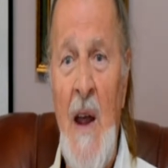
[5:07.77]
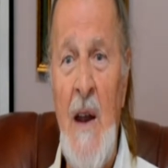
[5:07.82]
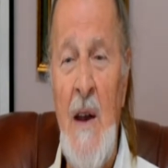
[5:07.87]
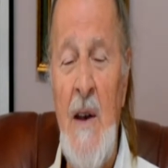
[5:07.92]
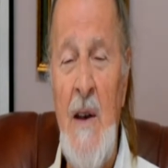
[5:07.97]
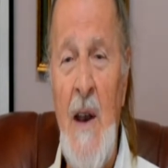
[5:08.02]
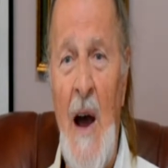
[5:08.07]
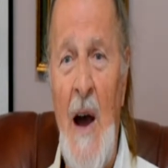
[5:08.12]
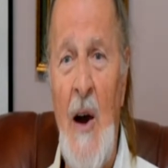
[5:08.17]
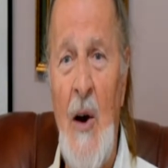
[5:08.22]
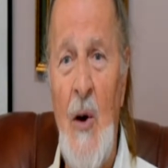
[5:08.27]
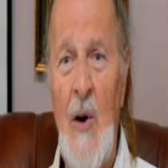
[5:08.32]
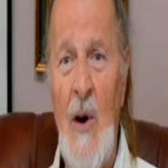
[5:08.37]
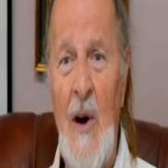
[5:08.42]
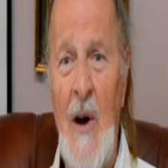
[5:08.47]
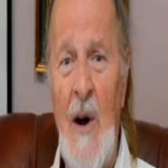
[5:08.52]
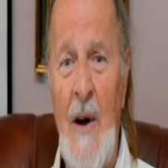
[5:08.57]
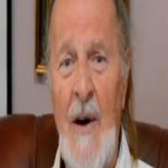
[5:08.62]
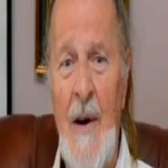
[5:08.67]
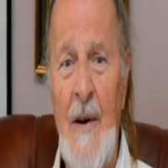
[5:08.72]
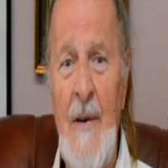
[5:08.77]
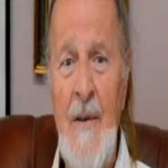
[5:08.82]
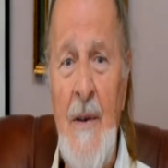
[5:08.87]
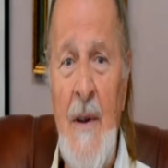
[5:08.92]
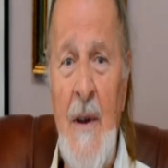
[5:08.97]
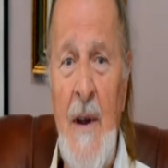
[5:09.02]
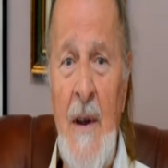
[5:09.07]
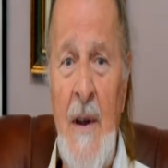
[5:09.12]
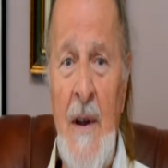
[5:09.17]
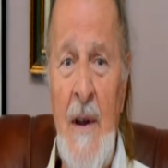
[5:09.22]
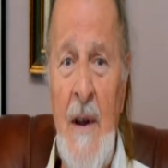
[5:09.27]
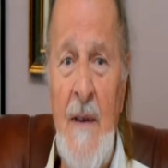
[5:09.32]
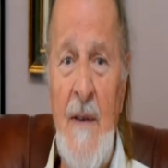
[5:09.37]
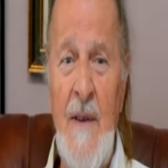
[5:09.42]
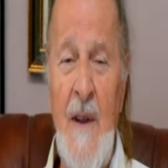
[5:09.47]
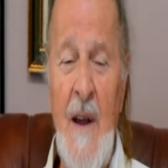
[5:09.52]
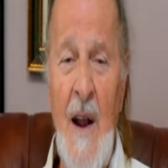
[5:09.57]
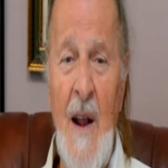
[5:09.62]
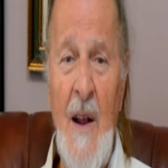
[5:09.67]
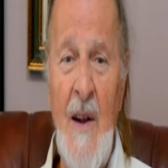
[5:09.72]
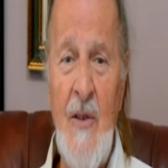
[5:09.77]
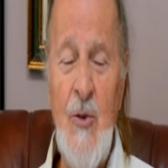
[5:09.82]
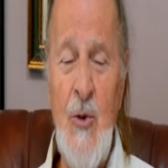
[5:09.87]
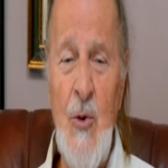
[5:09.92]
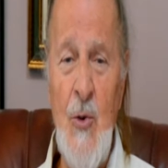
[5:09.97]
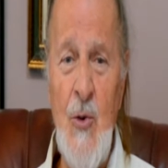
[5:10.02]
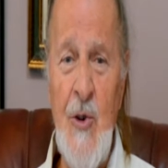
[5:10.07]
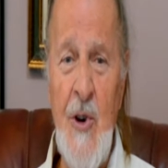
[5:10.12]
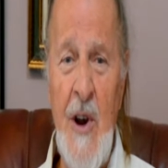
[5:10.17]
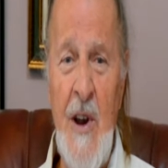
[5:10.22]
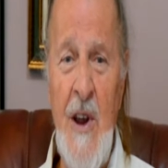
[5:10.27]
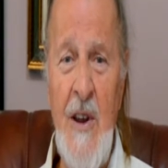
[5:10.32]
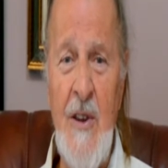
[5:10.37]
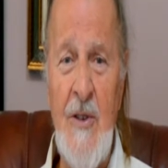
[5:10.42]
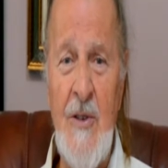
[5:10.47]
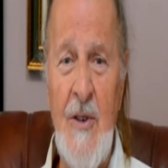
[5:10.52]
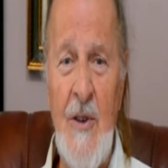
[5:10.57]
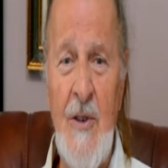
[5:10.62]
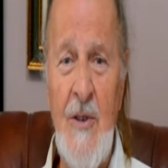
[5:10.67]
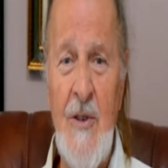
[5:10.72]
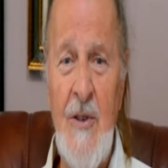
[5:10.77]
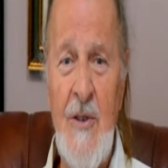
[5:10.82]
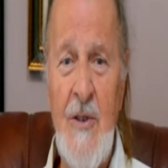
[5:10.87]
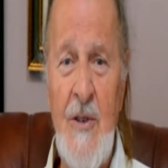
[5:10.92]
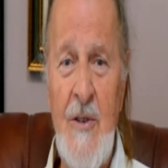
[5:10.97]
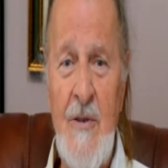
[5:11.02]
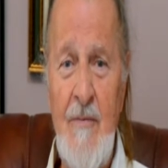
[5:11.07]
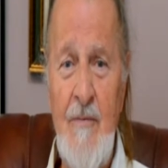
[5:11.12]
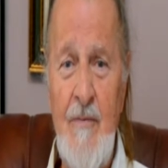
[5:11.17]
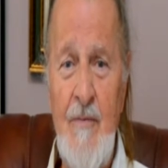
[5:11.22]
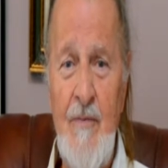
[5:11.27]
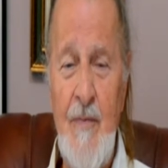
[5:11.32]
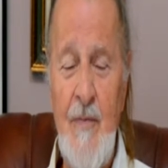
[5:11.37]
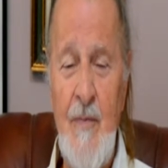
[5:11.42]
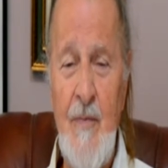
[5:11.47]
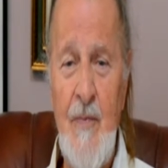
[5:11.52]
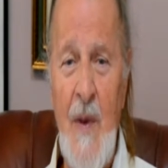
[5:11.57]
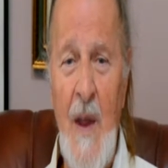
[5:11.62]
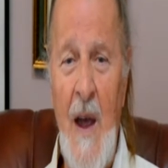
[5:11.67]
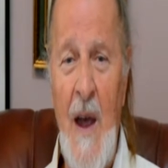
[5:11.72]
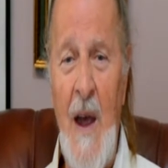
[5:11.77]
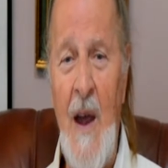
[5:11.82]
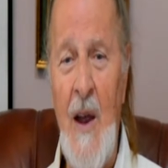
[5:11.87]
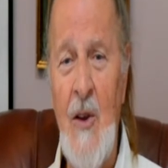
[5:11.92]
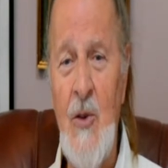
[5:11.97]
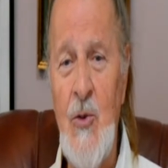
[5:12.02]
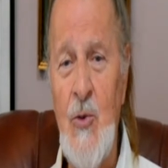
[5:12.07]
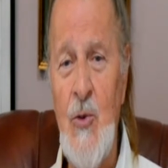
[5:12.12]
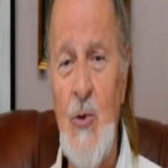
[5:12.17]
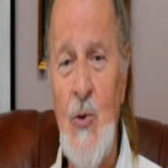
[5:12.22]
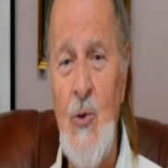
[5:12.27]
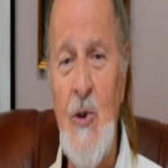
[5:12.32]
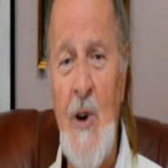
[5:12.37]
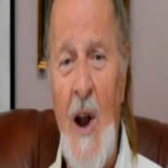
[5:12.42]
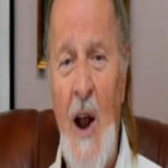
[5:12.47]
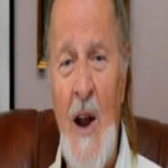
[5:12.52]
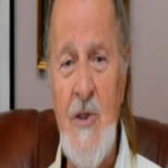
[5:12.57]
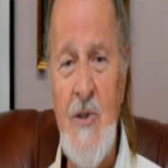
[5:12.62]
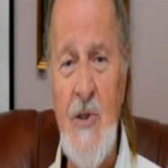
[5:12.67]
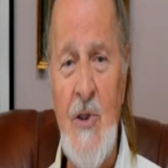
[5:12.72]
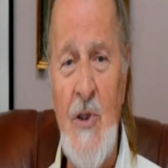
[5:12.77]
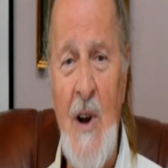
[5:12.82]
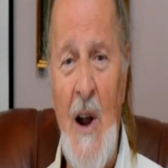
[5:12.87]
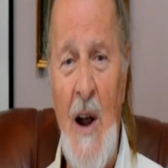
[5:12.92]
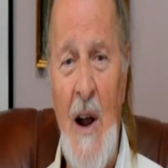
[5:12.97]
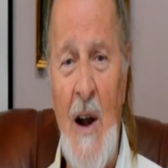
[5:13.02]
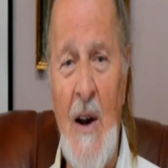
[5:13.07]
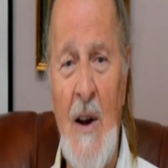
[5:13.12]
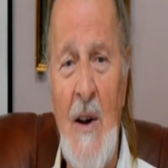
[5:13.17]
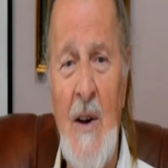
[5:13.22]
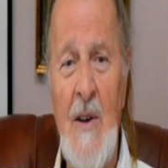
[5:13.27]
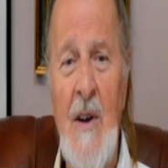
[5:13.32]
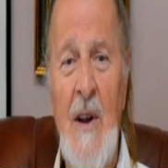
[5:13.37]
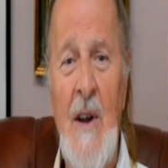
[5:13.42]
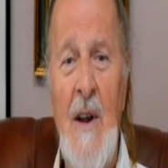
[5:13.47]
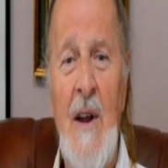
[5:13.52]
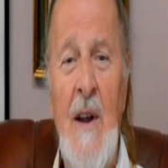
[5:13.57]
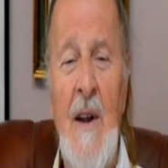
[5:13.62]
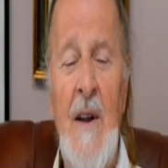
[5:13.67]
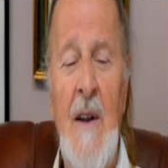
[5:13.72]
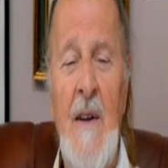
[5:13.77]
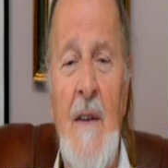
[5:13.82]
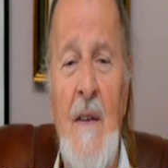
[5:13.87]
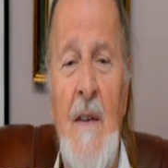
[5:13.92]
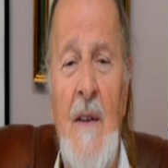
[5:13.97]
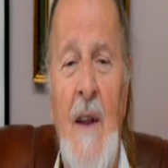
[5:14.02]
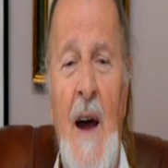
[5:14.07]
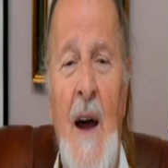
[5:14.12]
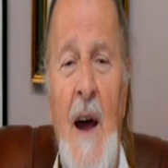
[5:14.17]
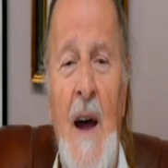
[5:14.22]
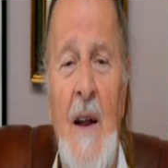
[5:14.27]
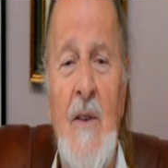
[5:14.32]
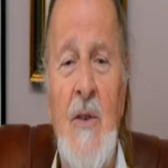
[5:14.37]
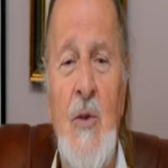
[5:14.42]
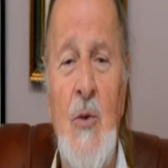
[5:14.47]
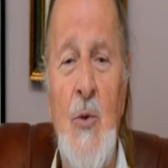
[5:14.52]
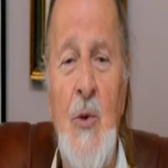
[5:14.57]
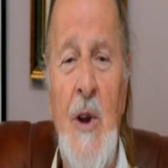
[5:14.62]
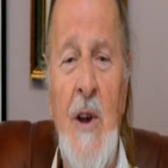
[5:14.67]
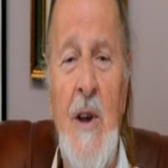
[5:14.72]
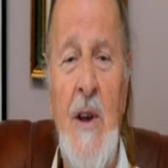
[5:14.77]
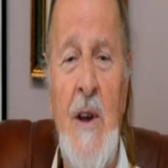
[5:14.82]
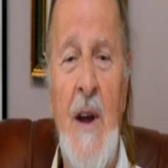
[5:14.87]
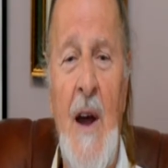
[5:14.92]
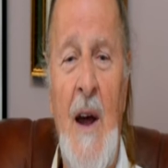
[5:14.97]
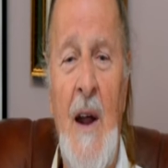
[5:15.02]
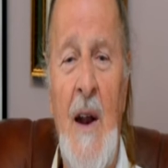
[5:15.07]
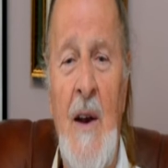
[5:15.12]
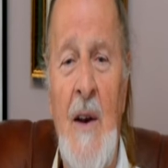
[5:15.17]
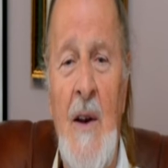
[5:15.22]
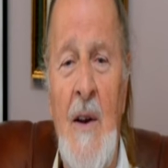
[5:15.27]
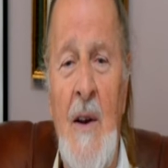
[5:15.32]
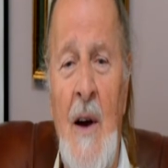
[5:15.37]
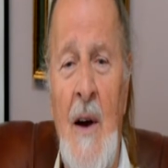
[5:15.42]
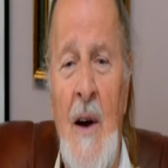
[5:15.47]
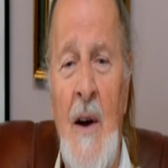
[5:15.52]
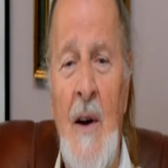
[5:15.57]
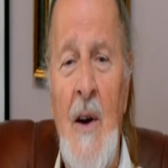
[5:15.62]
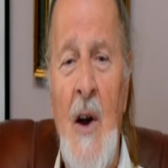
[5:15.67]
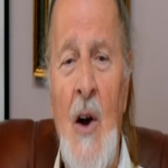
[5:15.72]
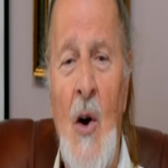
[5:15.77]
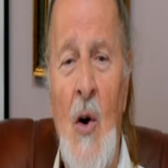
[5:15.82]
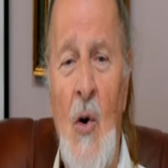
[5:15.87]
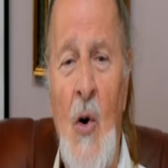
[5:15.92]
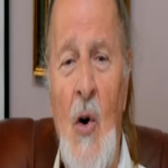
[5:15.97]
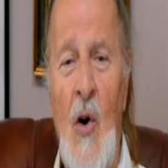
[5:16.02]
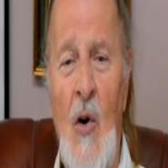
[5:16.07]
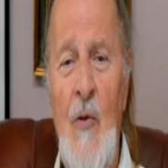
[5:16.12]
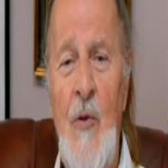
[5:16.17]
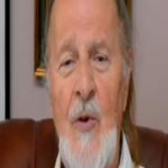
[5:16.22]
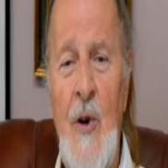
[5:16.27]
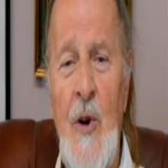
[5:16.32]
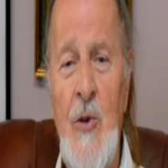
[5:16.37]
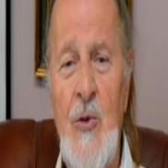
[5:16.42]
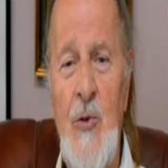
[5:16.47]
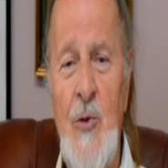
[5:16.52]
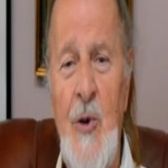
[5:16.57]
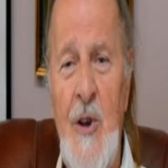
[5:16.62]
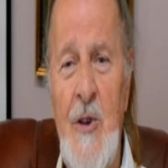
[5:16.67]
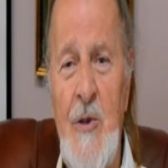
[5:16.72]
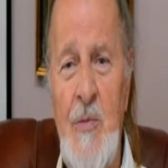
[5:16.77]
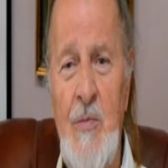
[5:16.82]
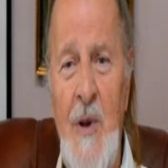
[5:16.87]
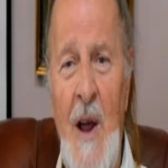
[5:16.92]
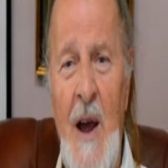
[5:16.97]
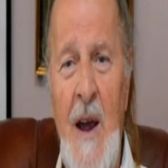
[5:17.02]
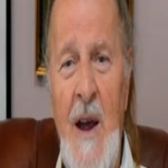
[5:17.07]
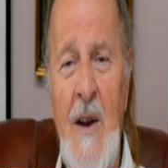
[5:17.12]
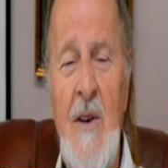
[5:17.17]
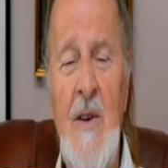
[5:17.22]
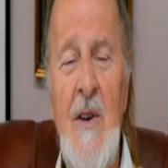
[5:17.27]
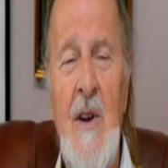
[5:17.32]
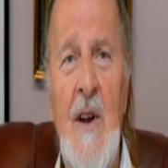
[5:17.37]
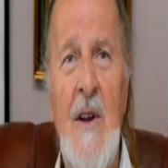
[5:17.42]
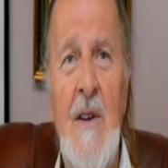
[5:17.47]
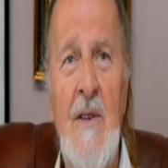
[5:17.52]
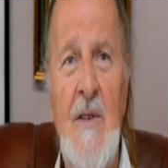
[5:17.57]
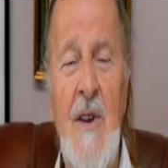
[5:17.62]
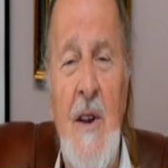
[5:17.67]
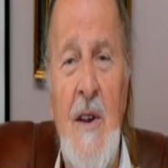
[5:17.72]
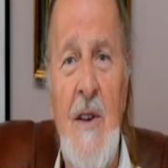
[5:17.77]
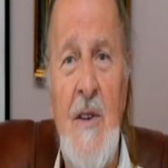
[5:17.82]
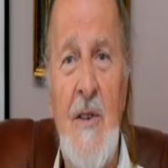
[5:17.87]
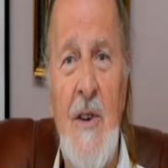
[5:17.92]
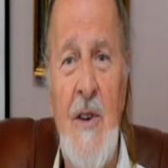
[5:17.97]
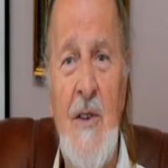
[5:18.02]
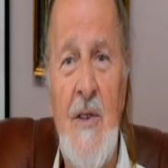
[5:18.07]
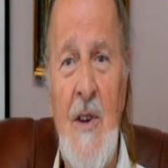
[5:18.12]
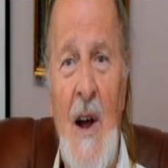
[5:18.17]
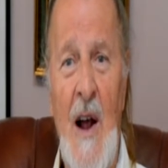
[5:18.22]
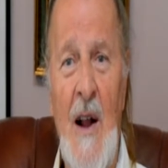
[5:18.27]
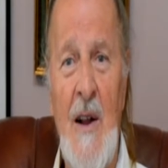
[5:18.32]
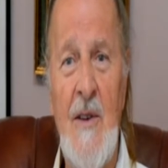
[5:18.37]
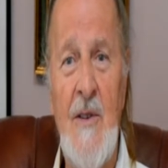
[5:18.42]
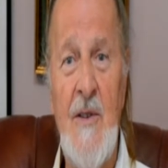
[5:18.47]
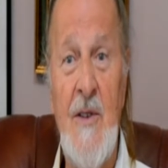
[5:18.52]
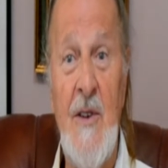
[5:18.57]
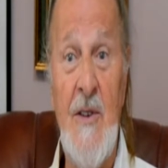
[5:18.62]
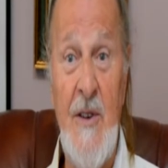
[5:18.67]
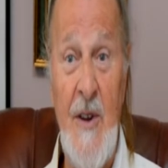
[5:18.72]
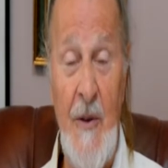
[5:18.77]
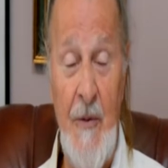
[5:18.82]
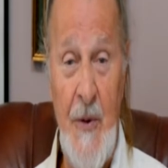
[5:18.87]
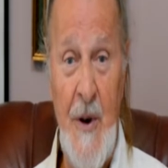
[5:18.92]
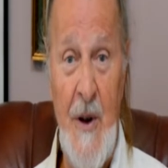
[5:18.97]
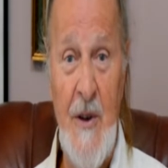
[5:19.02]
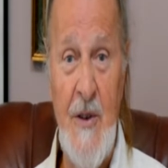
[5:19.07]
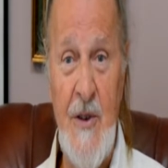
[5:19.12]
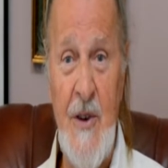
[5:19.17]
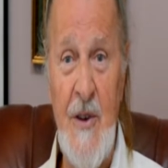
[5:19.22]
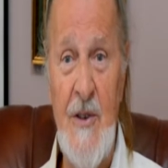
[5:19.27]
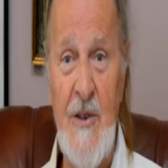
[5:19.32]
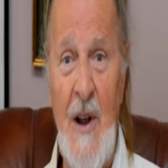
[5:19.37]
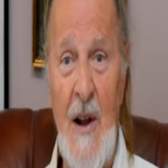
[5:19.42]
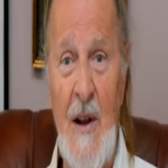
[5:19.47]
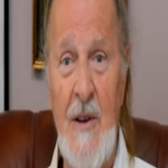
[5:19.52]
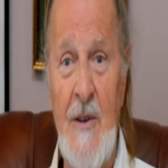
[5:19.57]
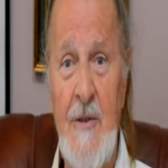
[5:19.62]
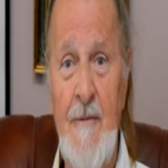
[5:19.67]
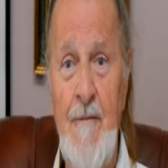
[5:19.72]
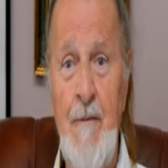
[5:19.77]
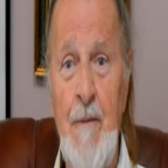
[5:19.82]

Now, there are two reasons and two rationale that we can offer to explain these results, different results.